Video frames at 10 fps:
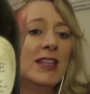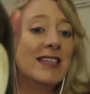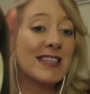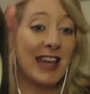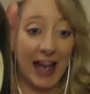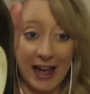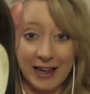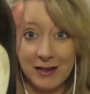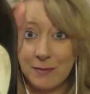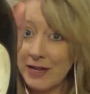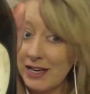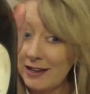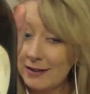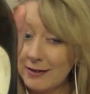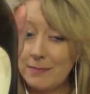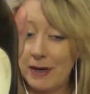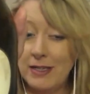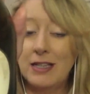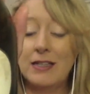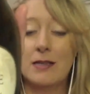this can be
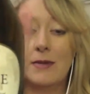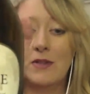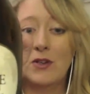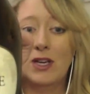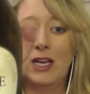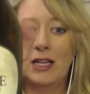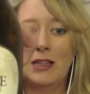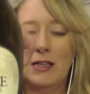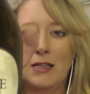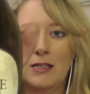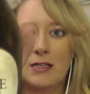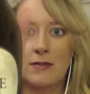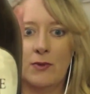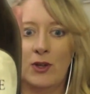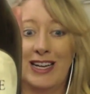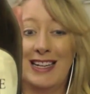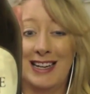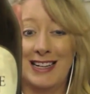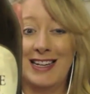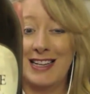depending because sometimes you can get this for like
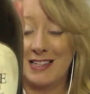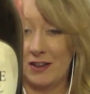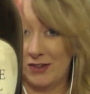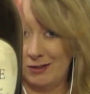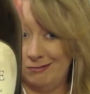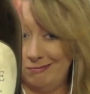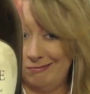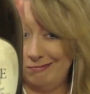9.97